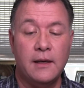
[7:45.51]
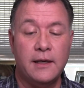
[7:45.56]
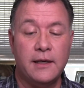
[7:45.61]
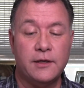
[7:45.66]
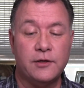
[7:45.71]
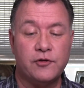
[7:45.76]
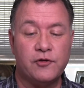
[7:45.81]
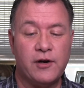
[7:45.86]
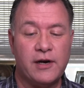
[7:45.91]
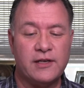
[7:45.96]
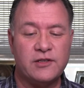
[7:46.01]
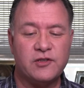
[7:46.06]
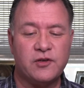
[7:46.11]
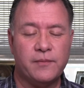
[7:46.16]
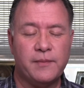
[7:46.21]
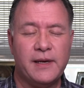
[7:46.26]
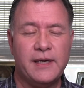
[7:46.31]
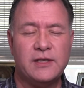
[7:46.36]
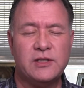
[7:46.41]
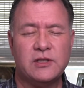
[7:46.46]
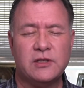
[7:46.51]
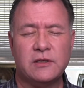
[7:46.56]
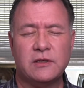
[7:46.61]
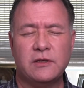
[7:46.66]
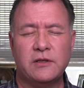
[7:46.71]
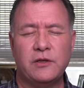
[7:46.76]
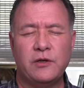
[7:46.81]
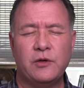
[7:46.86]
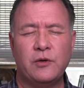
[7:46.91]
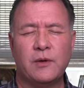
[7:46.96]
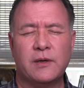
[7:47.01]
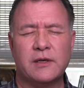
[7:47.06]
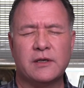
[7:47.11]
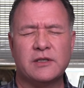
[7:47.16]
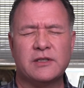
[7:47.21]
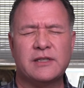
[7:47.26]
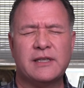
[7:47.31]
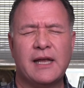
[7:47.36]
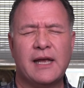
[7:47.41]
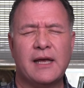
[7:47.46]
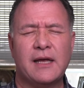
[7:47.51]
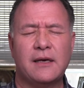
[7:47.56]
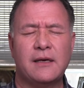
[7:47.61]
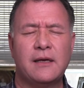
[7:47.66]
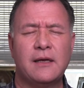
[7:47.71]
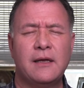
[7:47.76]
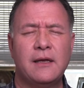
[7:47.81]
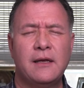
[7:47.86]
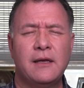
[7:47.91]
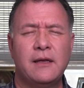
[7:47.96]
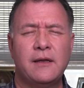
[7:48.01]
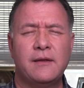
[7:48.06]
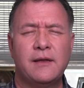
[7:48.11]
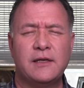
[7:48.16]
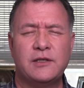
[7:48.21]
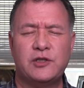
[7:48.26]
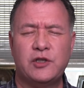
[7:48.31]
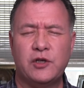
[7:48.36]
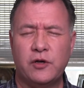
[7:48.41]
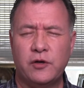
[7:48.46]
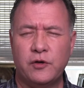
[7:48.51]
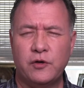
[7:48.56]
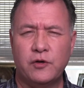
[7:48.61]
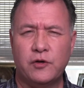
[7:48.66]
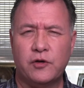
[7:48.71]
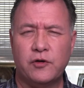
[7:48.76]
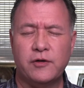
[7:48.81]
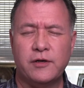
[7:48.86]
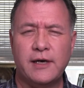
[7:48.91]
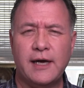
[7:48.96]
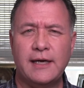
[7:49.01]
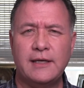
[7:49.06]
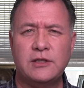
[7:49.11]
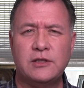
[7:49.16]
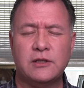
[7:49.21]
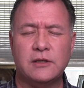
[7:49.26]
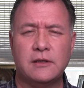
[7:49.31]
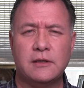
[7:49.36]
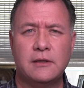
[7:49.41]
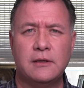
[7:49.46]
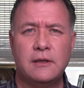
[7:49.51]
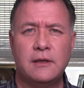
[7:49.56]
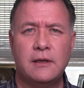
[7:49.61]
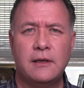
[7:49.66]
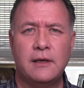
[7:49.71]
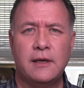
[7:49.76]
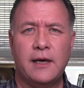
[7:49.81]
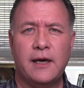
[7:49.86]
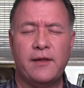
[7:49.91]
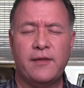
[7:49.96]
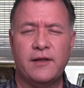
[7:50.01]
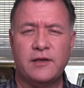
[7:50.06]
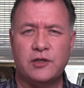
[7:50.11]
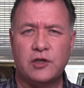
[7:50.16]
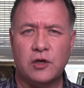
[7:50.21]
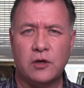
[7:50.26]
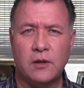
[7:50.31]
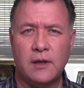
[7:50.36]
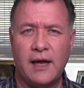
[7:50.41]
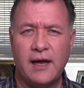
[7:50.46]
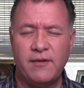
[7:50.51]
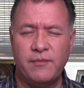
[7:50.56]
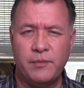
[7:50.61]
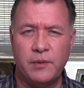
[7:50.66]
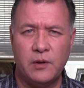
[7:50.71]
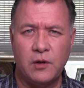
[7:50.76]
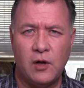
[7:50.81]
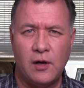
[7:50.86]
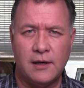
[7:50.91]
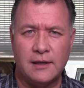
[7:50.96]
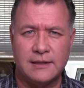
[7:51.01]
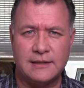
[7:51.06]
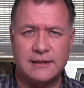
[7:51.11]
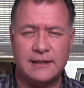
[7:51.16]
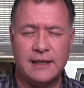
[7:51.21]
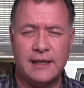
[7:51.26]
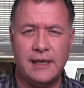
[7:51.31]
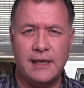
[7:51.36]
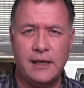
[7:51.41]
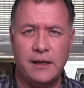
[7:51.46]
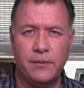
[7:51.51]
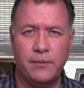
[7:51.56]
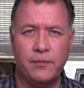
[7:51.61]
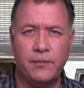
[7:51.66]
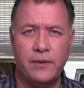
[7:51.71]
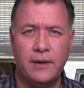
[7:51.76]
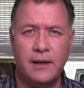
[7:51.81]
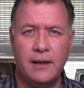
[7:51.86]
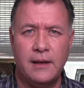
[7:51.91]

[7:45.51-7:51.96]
In transformation, you understand that you're a new creation and that your life belongs to Him.